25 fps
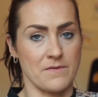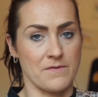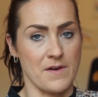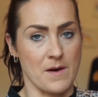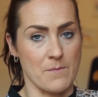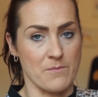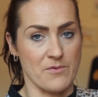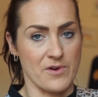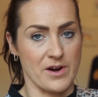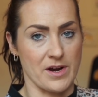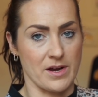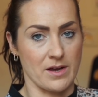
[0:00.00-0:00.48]
the
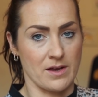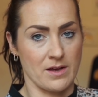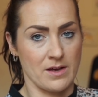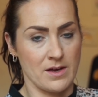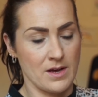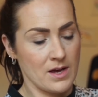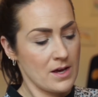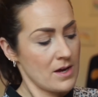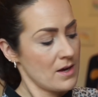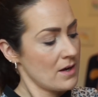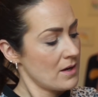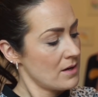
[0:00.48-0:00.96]
fabric.
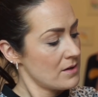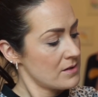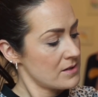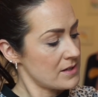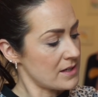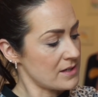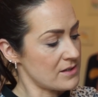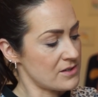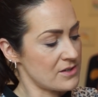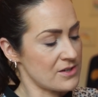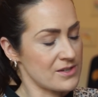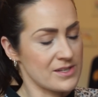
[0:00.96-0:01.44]

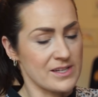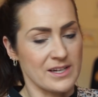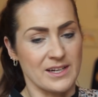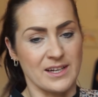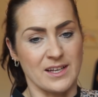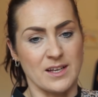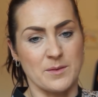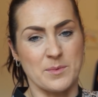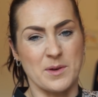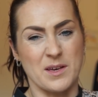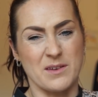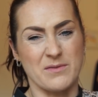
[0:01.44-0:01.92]
So that's just a
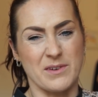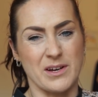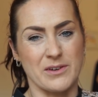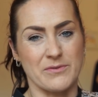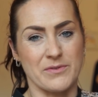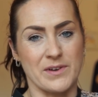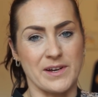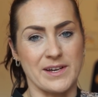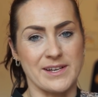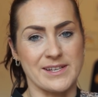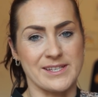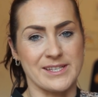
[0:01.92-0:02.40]
little bit of
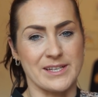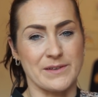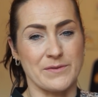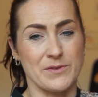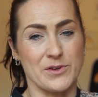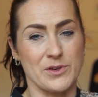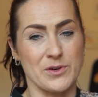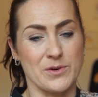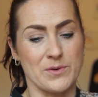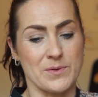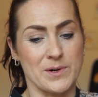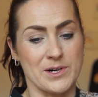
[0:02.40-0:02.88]
advice
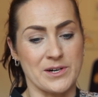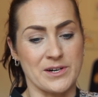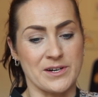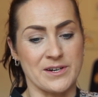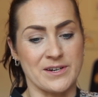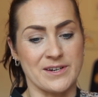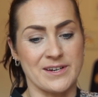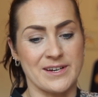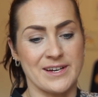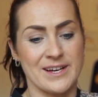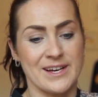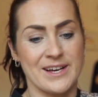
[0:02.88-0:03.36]
if you
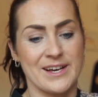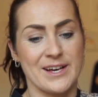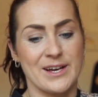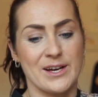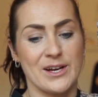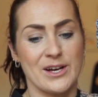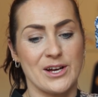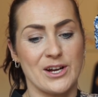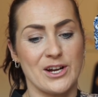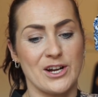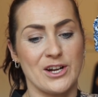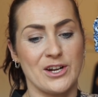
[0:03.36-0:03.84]
are
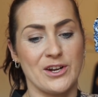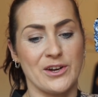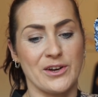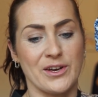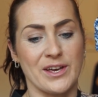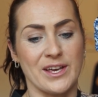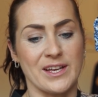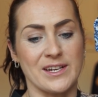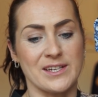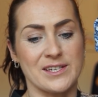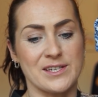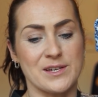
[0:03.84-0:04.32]

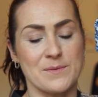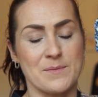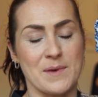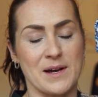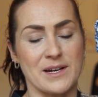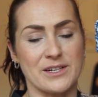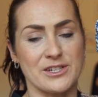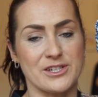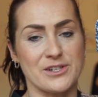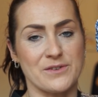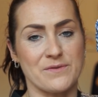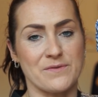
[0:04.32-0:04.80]
looking to
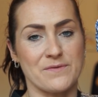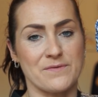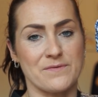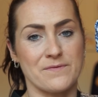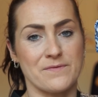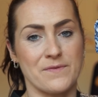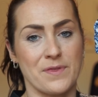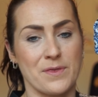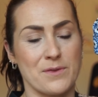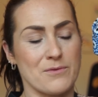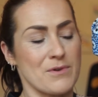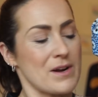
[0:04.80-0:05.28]
match your
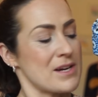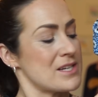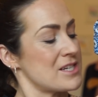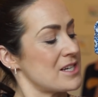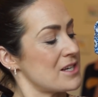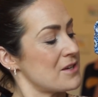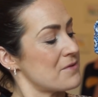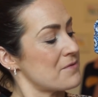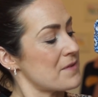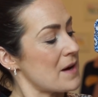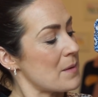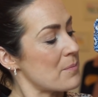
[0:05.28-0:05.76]
thread
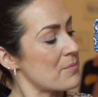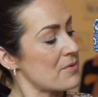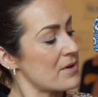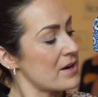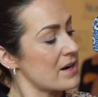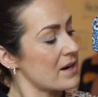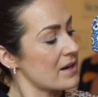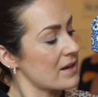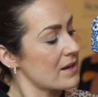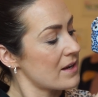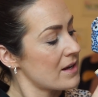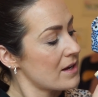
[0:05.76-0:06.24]
to your
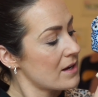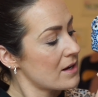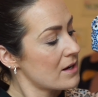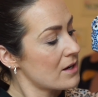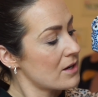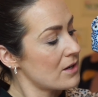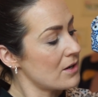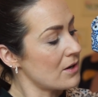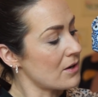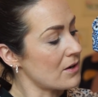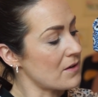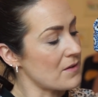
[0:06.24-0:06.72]
fabric,
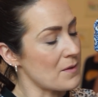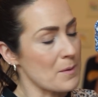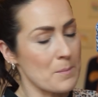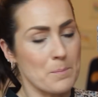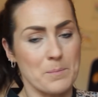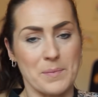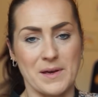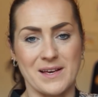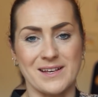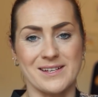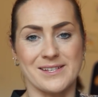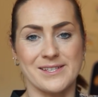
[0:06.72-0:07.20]
look at the
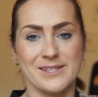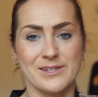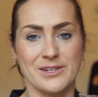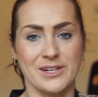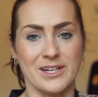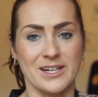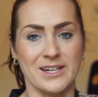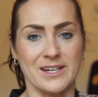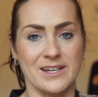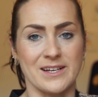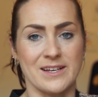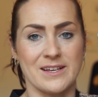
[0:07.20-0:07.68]
base
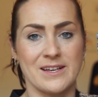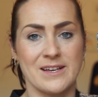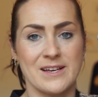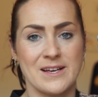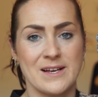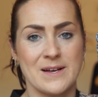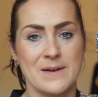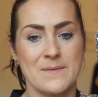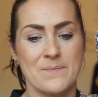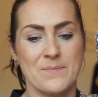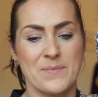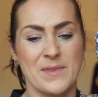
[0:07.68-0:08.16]
colour,
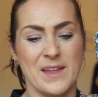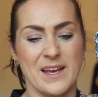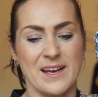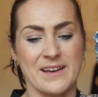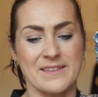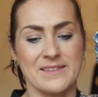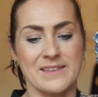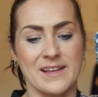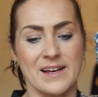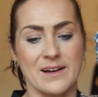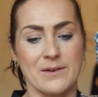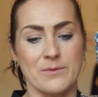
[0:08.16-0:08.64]

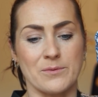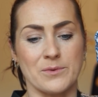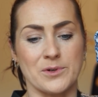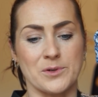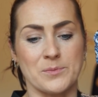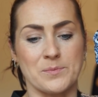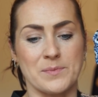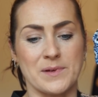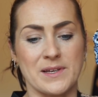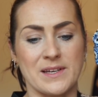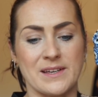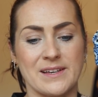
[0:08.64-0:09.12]
and that
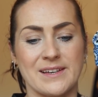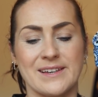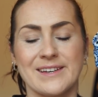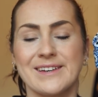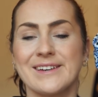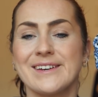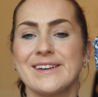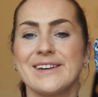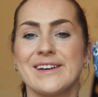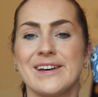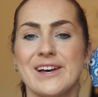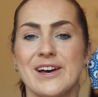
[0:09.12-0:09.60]
would be
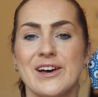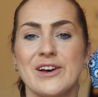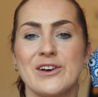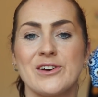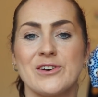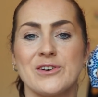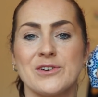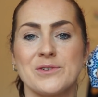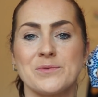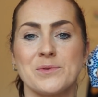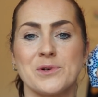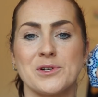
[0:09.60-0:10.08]
a
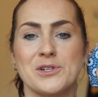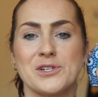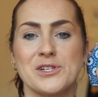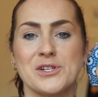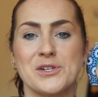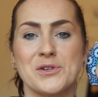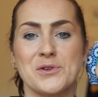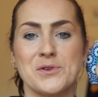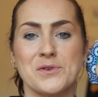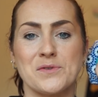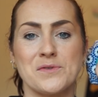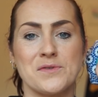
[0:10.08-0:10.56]
good one
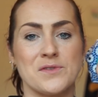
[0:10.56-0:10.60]
to go